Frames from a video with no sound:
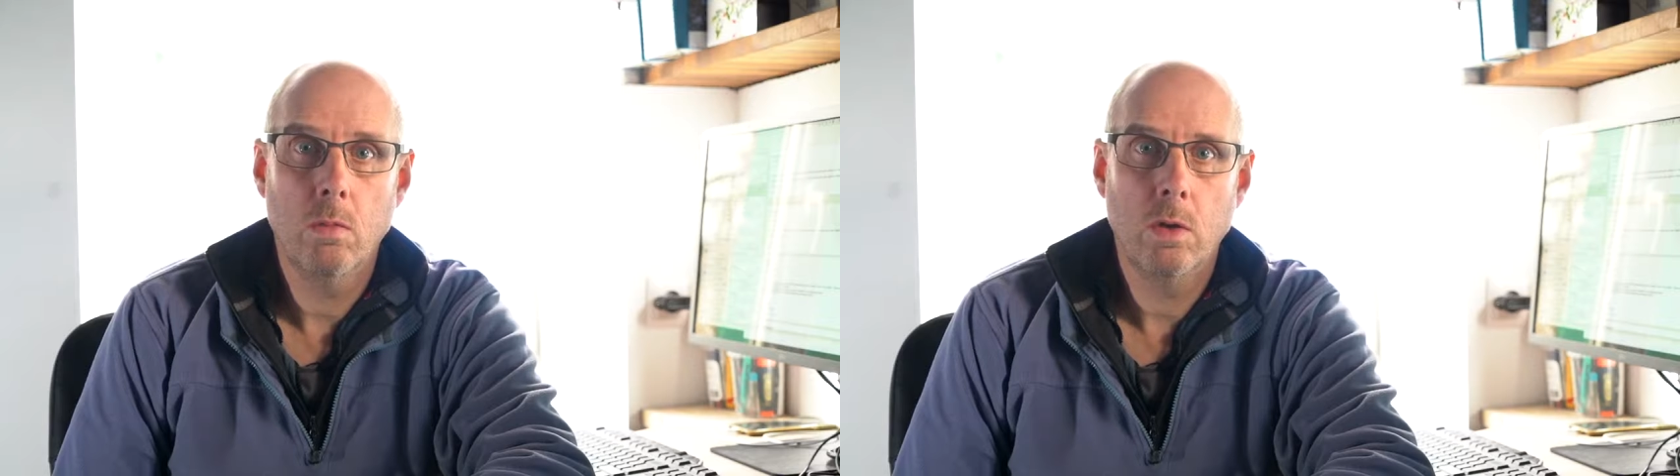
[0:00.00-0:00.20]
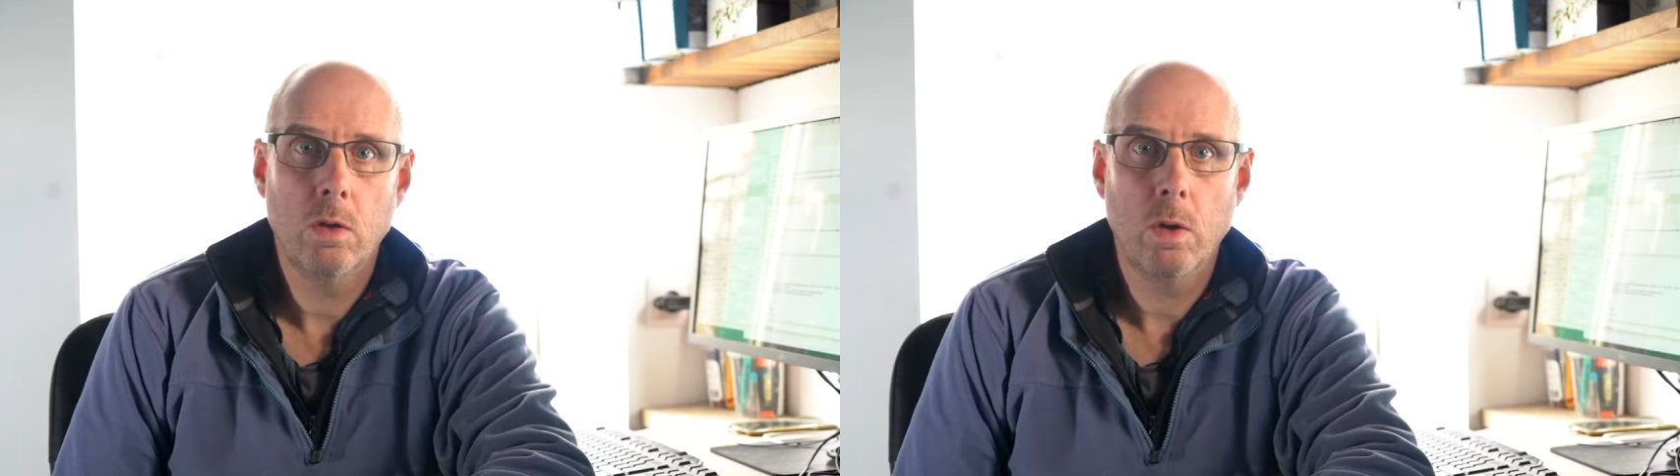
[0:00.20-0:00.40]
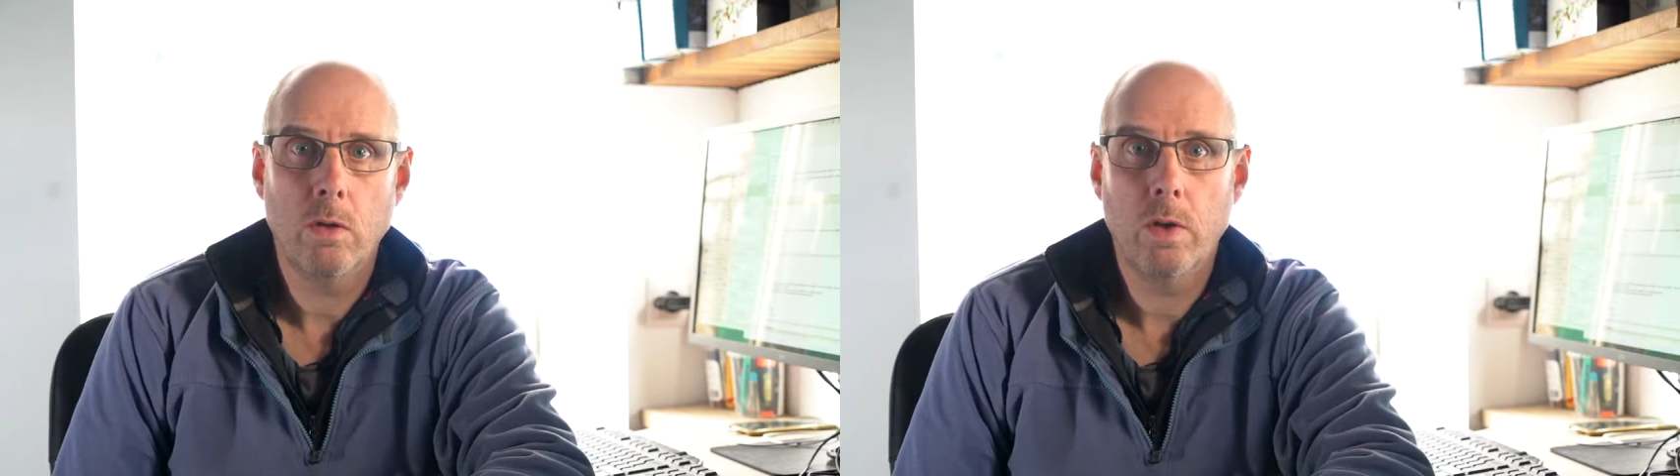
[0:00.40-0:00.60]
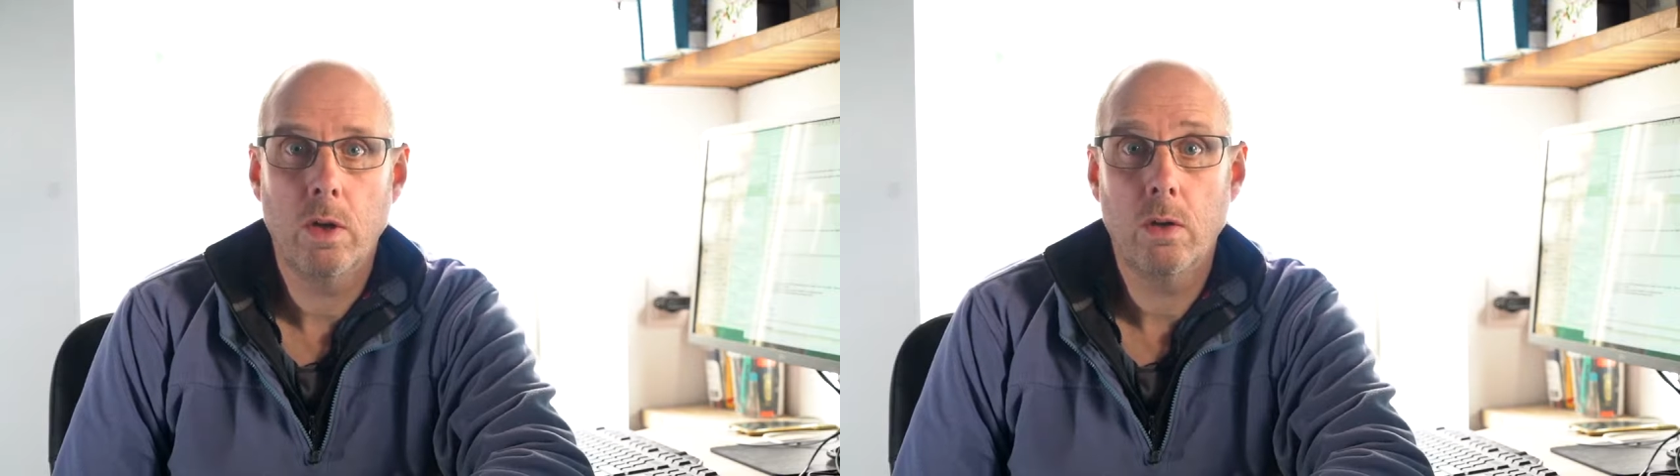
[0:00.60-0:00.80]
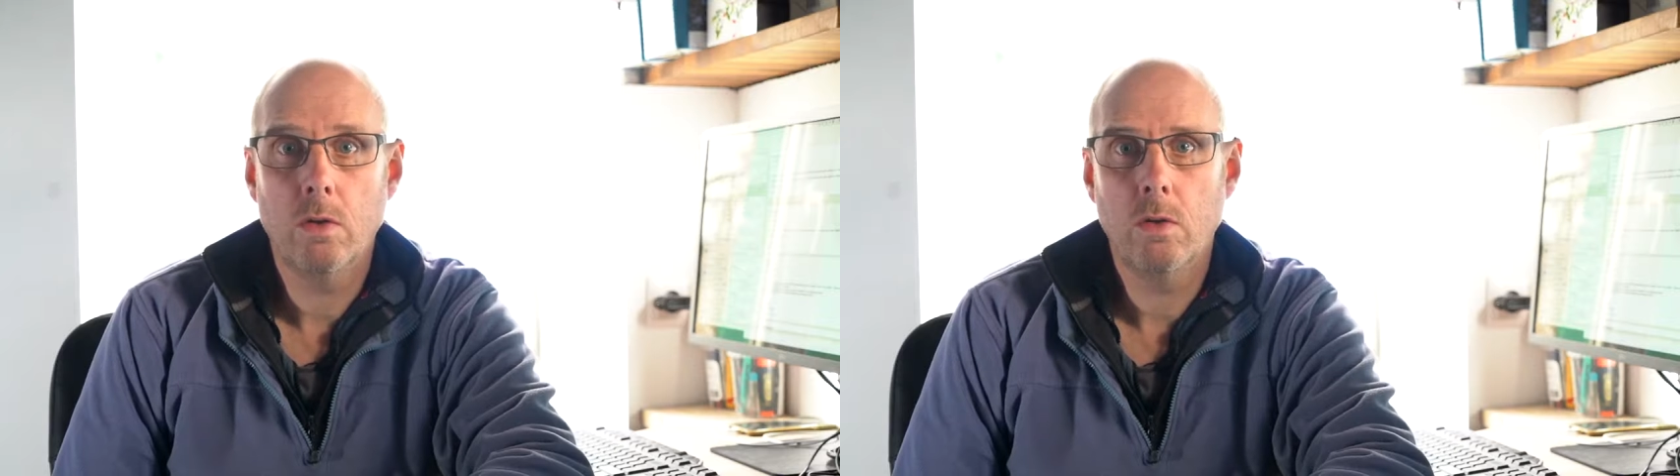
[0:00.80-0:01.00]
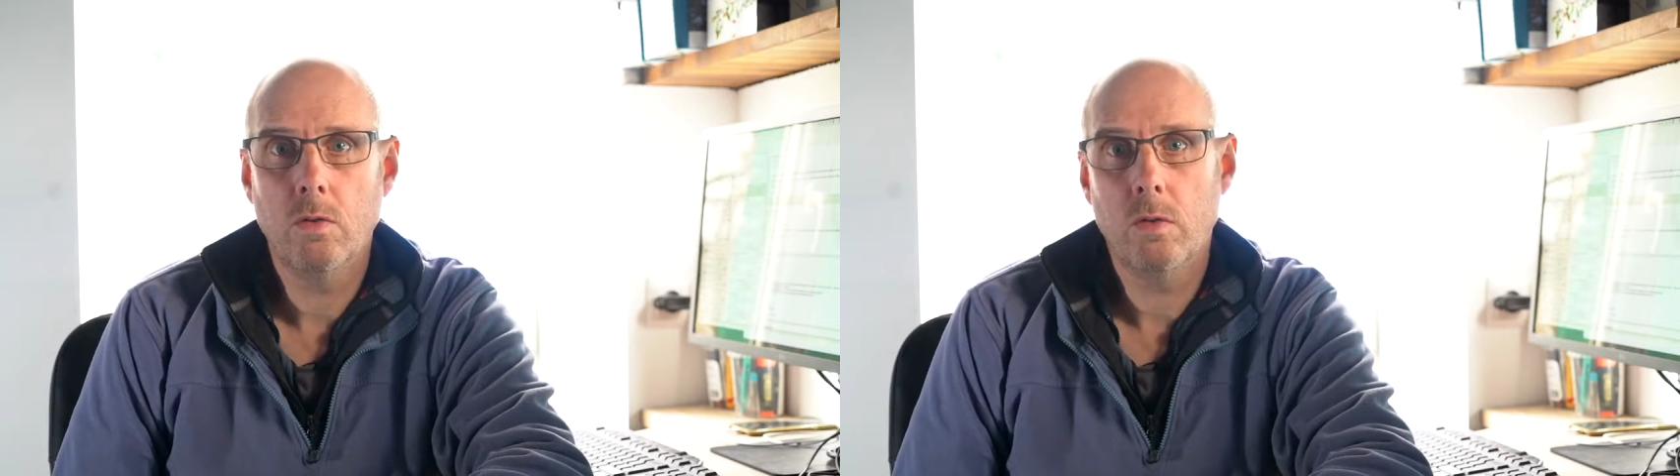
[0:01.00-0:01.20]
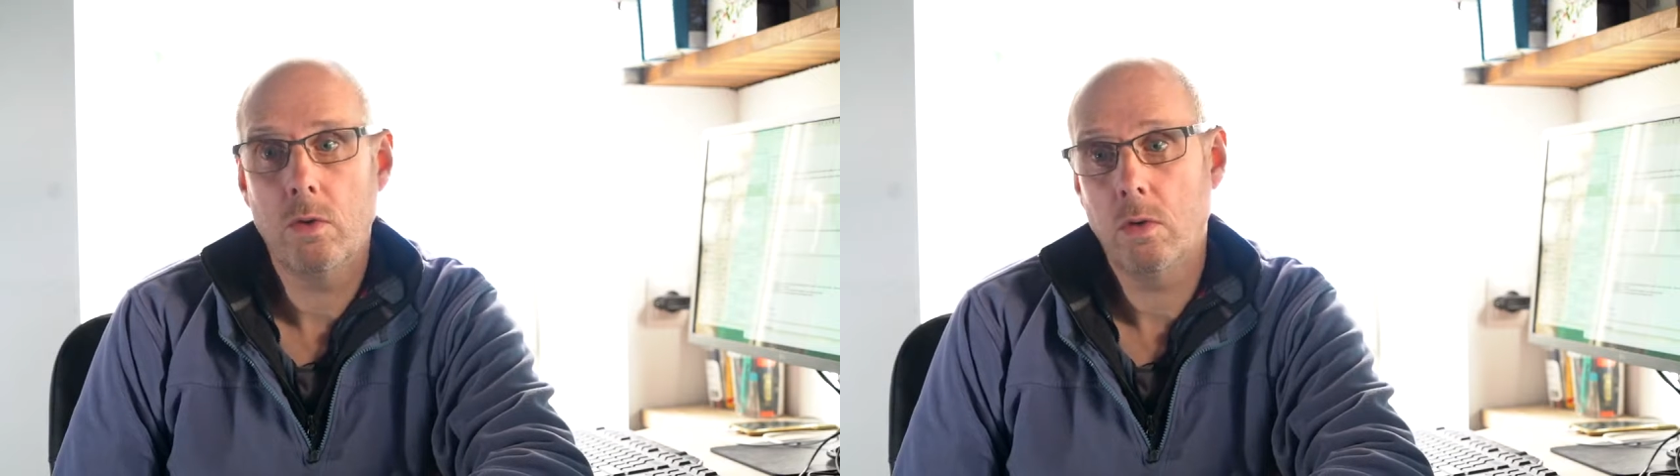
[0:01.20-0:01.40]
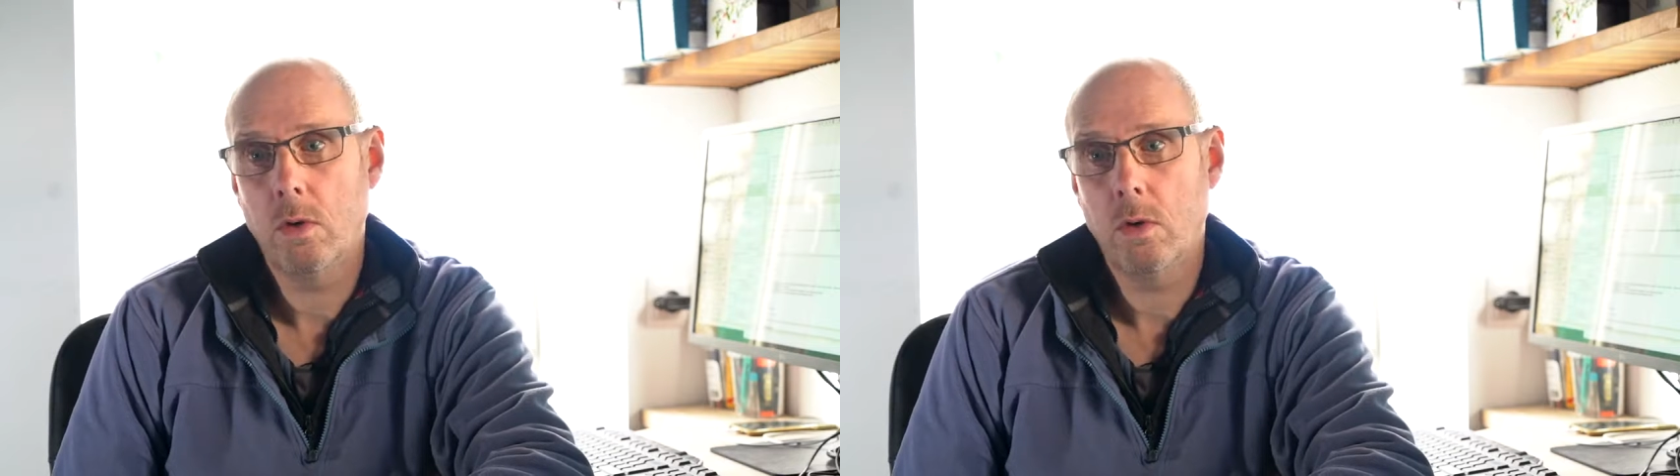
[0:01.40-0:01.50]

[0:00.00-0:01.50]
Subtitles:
multiple events over